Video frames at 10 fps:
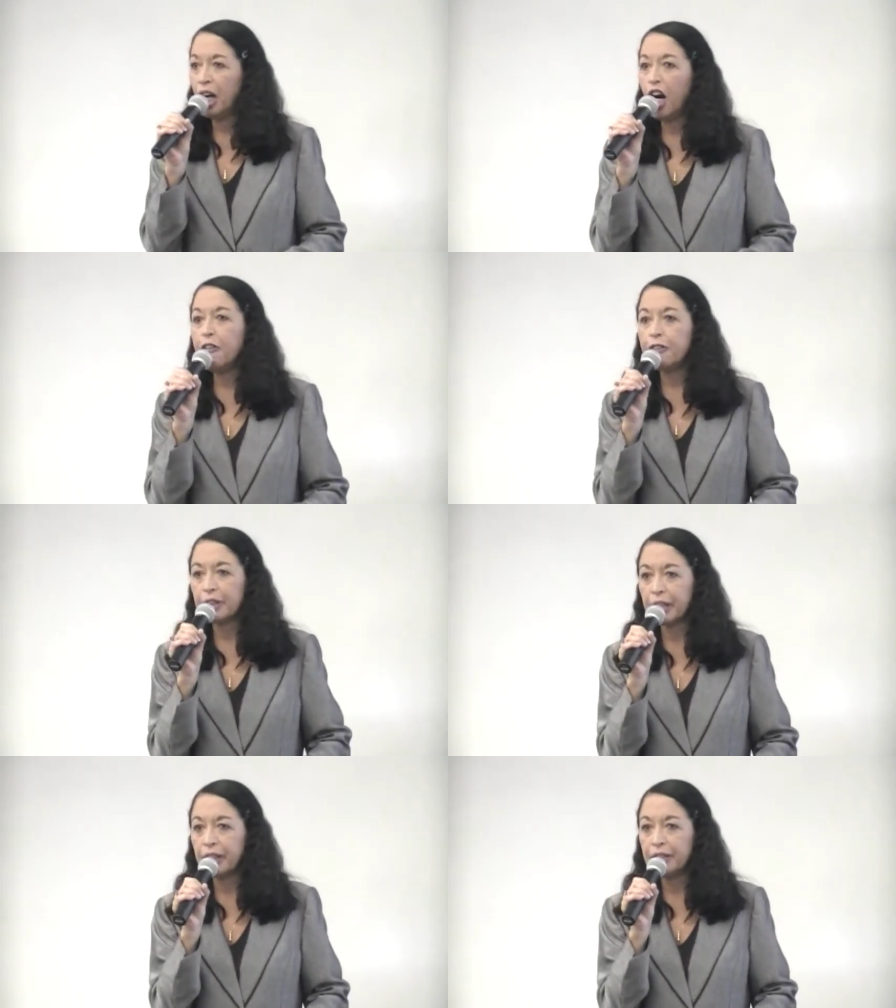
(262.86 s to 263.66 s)

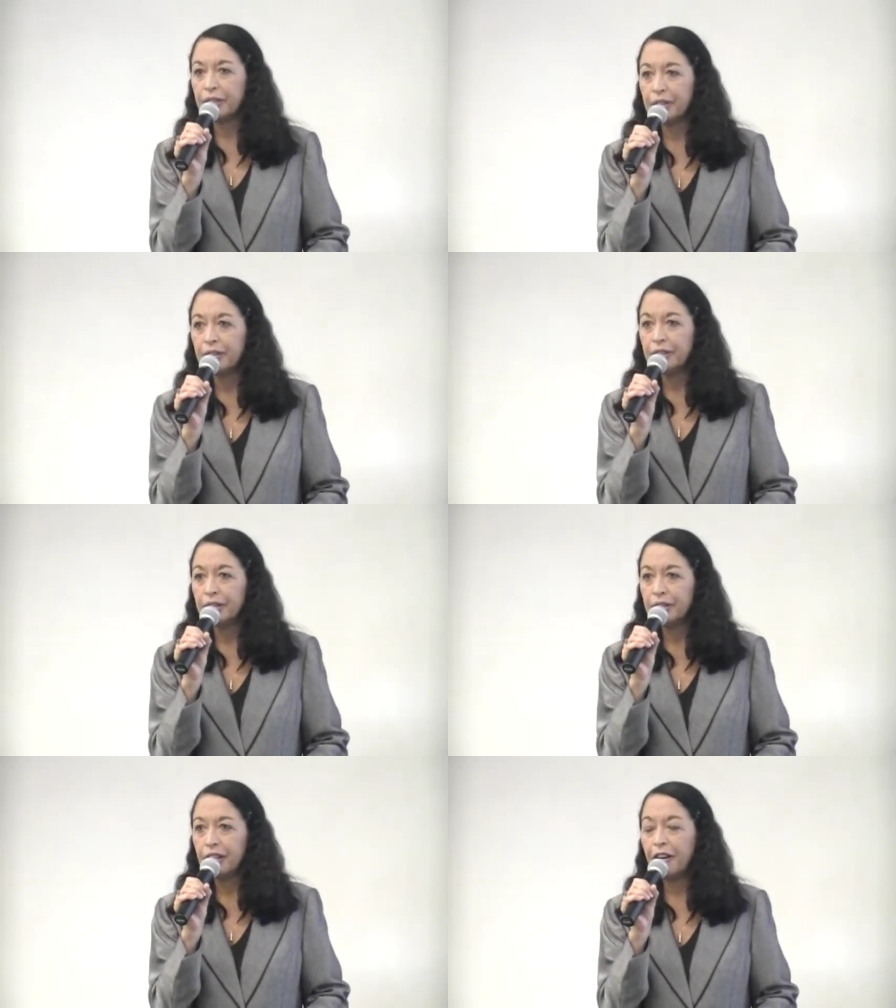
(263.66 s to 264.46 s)
hopefully
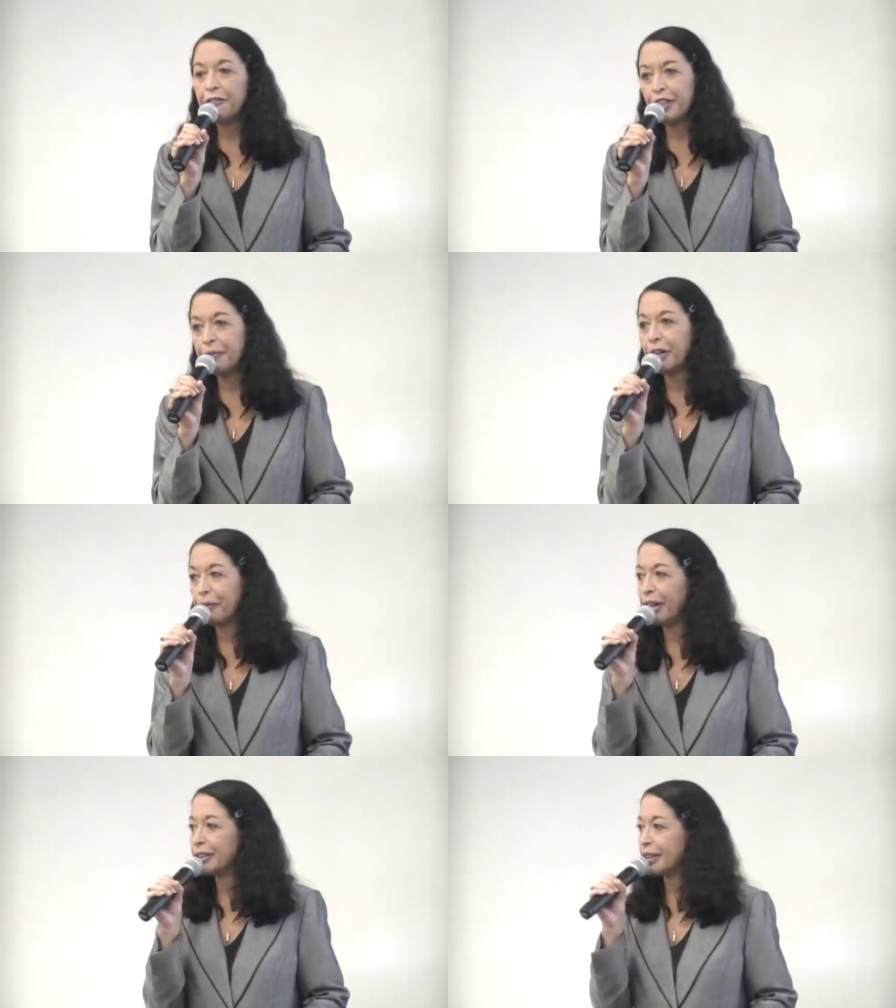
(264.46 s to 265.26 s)
a female
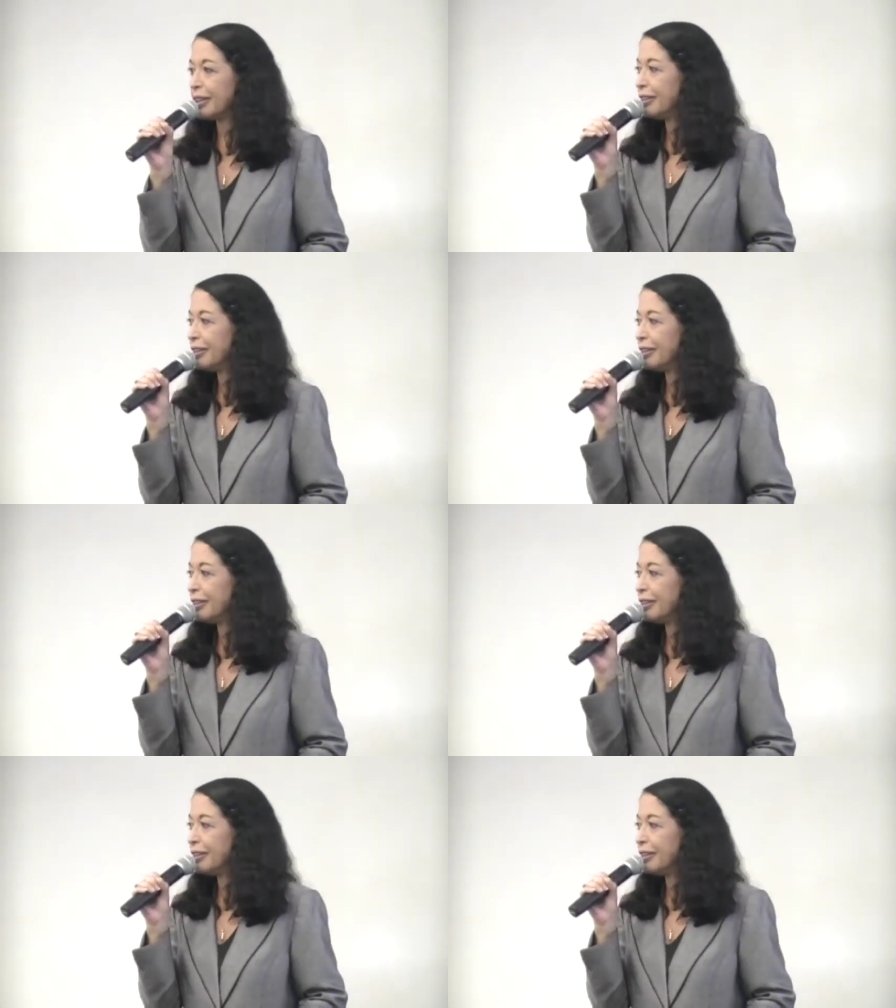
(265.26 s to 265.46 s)
president.